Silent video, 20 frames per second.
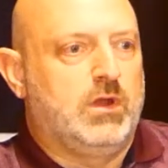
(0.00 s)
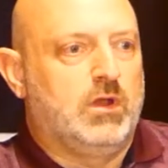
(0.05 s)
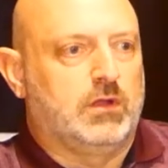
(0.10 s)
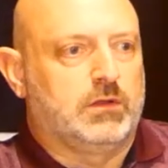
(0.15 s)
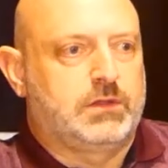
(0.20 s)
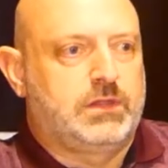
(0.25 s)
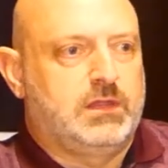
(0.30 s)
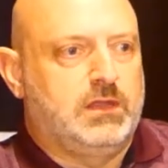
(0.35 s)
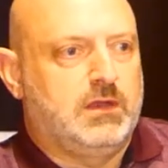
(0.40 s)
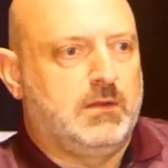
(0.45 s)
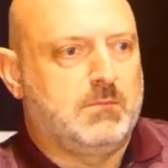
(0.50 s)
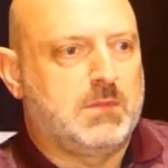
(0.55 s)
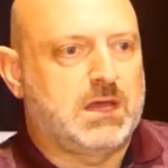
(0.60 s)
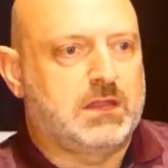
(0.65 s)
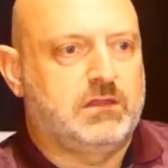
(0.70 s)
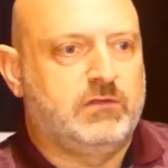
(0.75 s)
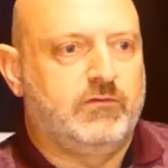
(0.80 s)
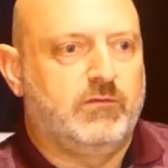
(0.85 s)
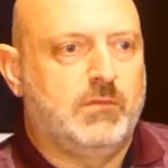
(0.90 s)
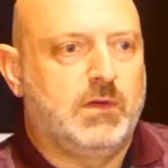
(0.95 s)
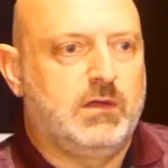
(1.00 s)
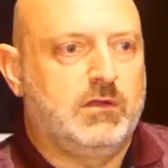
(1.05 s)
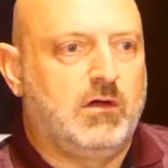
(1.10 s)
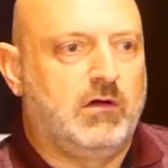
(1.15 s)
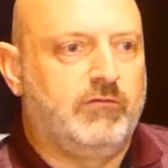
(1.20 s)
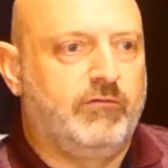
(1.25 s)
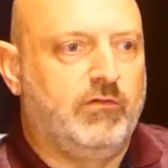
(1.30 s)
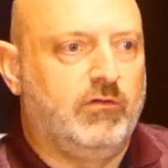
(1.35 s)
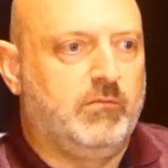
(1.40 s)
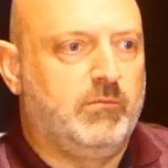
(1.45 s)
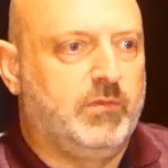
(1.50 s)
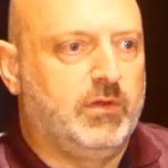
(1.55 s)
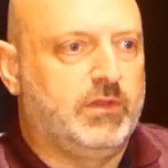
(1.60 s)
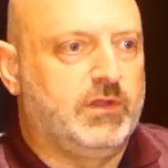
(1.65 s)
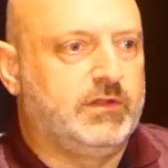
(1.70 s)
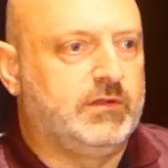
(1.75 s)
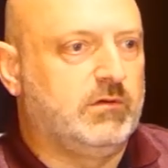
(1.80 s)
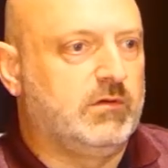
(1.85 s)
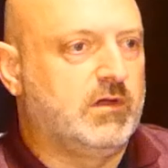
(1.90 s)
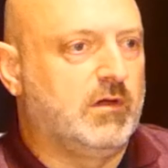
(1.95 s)
not seeing a massive amount of them, but
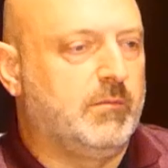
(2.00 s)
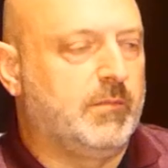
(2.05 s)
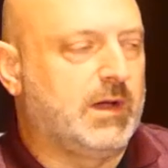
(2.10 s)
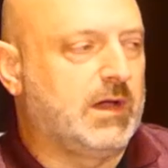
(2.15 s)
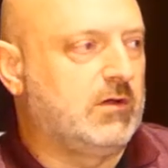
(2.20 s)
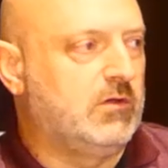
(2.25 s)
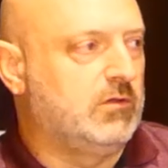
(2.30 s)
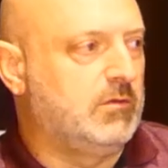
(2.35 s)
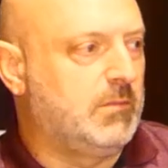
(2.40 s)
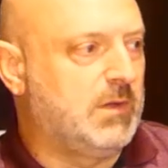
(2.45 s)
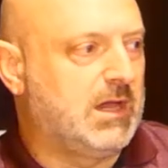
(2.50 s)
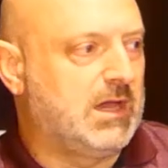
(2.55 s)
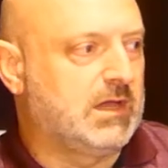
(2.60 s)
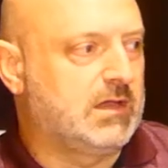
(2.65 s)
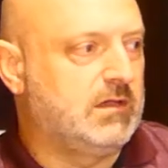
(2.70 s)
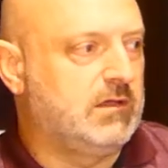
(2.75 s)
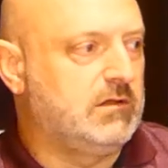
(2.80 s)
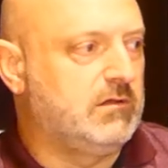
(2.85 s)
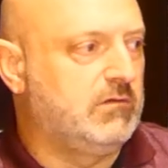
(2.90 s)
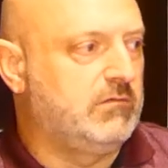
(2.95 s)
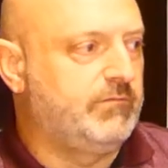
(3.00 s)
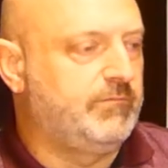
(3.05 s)
they do come back on the market.